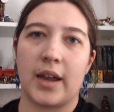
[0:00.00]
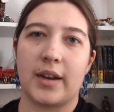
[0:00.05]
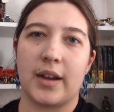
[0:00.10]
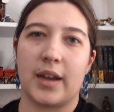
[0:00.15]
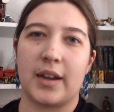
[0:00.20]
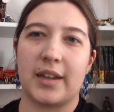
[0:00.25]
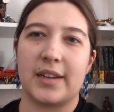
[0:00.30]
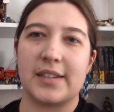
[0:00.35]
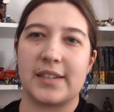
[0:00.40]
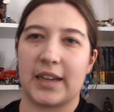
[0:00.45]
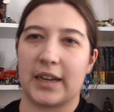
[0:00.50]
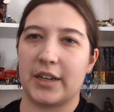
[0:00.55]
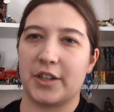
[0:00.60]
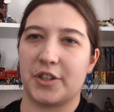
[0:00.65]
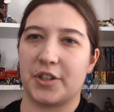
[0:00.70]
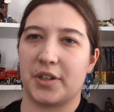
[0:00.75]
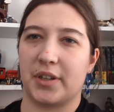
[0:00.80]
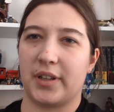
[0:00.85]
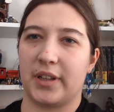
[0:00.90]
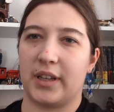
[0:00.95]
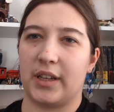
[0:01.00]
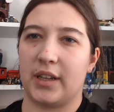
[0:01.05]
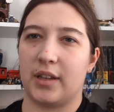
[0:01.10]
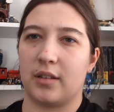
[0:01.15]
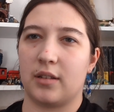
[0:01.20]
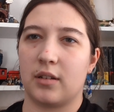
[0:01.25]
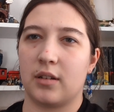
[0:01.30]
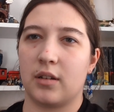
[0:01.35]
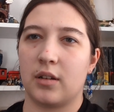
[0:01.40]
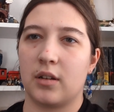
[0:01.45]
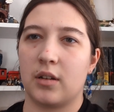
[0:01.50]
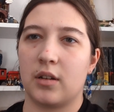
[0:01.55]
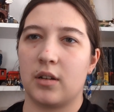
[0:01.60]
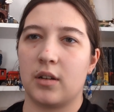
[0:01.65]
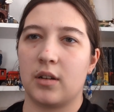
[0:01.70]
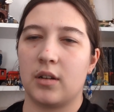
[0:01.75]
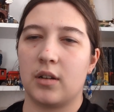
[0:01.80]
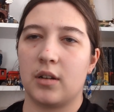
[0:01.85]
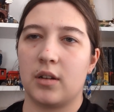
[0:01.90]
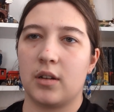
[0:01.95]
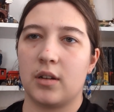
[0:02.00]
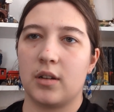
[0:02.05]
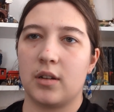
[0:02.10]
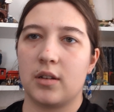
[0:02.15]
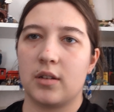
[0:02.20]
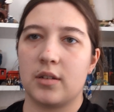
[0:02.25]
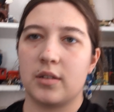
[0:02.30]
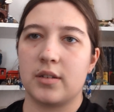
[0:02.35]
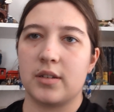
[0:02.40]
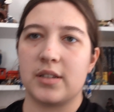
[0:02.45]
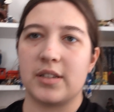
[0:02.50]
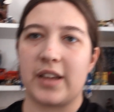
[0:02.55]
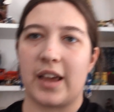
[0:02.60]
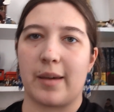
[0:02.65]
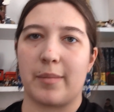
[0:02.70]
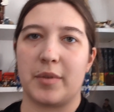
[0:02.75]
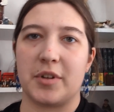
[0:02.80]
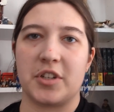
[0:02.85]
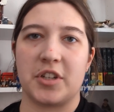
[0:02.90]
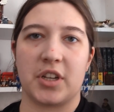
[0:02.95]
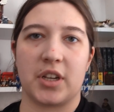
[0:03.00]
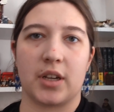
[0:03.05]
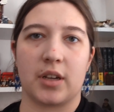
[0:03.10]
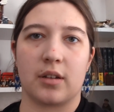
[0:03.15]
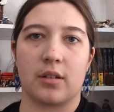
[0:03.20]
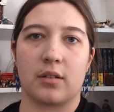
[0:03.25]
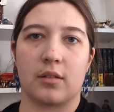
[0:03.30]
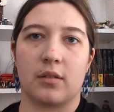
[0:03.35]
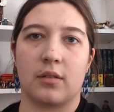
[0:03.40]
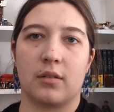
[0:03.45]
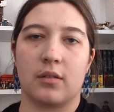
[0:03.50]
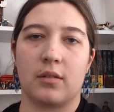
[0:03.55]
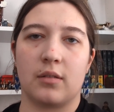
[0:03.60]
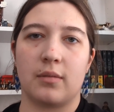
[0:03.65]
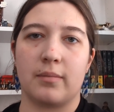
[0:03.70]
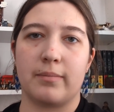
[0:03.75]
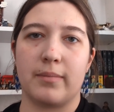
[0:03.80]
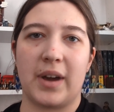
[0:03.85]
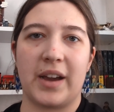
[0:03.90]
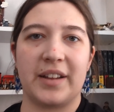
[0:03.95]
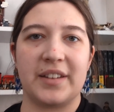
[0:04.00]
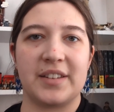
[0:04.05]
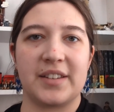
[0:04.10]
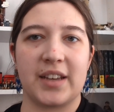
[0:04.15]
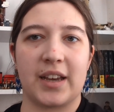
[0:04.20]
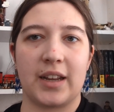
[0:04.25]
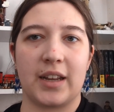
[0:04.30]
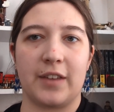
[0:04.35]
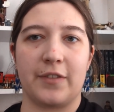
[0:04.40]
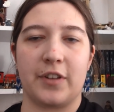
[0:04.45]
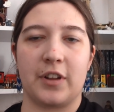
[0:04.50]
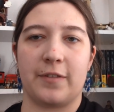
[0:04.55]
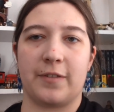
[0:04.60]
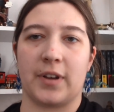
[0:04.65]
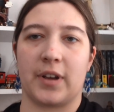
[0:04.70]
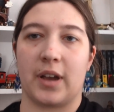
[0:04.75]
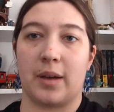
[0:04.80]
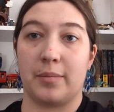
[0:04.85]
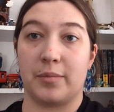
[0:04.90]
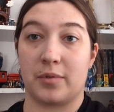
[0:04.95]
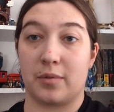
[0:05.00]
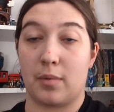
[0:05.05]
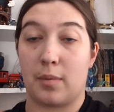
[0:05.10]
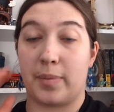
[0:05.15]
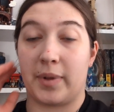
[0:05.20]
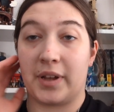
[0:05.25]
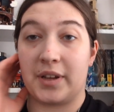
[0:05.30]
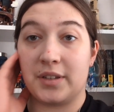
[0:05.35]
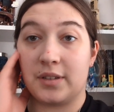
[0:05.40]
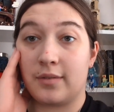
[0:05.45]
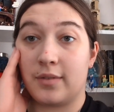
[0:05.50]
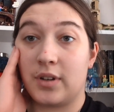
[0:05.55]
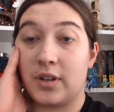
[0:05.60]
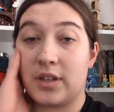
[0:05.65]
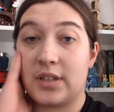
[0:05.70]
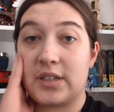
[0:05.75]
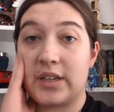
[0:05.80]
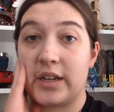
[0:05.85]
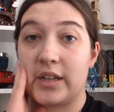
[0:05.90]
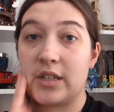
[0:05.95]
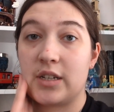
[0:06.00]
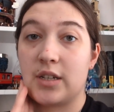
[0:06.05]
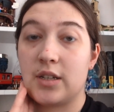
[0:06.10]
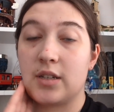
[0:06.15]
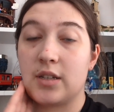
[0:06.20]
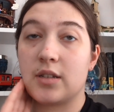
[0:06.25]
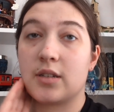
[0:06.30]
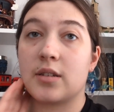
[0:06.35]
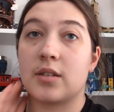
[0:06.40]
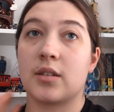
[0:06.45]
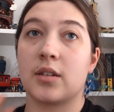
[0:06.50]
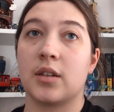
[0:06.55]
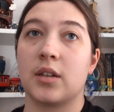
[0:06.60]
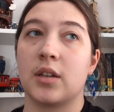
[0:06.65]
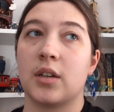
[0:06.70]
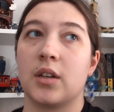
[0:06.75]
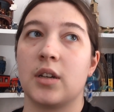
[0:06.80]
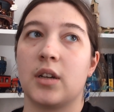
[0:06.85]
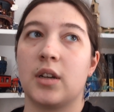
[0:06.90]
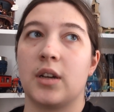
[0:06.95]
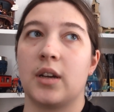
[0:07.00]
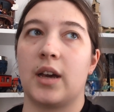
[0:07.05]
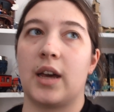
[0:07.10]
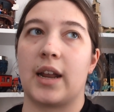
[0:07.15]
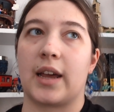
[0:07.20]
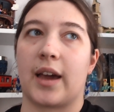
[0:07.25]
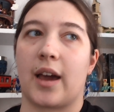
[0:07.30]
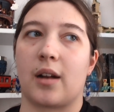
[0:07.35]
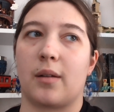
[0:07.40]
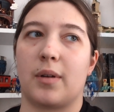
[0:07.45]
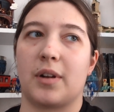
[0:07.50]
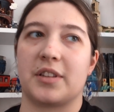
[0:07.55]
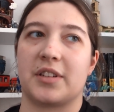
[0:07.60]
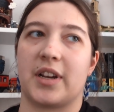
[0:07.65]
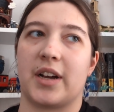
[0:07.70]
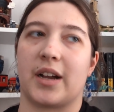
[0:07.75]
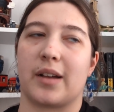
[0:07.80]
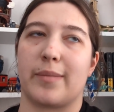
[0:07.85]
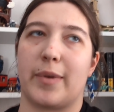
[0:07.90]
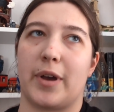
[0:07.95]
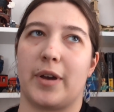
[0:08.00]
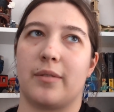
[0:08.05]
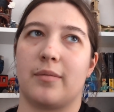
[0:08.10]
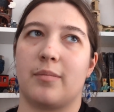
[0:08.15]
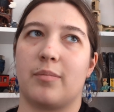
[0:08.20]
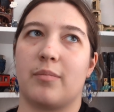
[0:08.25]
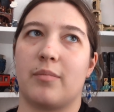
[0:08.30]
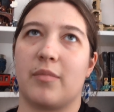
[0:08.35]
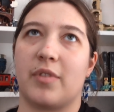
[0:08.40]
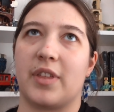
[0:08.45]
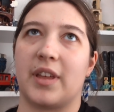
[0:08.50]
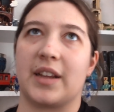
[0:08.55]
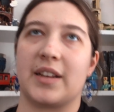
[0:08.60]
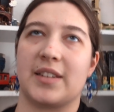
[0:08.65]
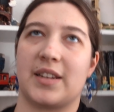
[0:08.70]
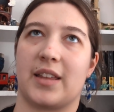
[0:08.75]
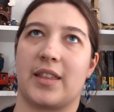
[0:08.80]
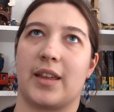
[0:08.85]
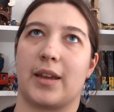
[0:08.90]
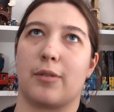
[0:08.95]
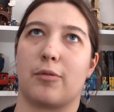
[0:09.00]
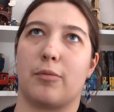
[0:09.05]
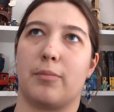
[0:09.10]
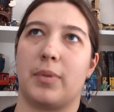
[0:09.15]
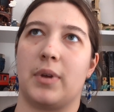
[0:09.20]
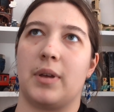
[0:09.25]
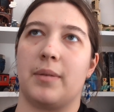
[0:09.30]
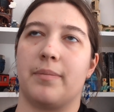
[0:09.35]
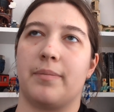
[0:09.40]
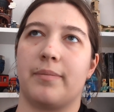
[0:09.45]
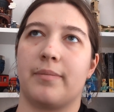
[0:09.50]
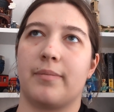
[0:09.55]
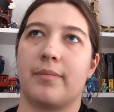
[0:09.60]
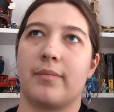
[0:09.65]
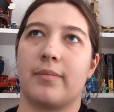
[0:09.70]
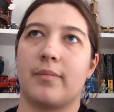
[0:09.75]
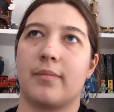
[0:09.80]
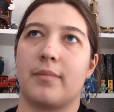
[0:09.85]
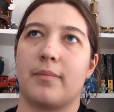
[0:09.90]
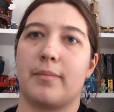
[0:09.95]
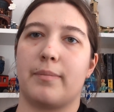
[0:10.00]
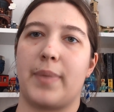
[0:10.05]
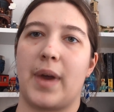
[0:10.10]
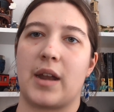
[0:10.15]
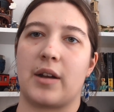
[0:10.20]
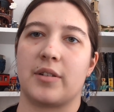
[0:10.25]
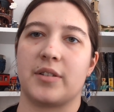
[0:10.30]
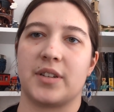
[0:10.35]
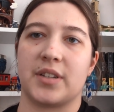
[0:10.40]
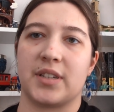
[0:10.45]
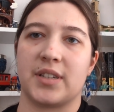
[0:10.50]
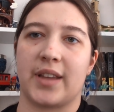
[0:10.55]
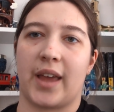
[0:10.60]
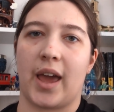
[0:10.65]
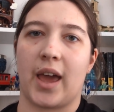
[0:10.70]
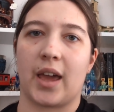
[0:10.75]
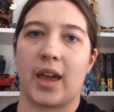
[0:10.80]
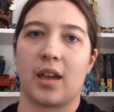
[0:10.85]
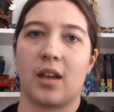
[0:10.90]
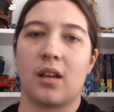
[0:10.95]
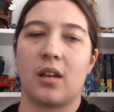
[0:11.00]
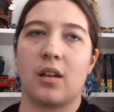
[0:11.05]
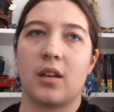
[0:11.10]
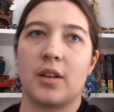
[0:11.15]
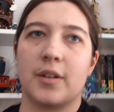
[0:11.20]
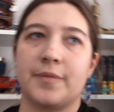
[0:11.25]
an unintentionally damaging mindset, even if it comes from a place of good intentions. And I kind of want to talk about things I think would be better to say.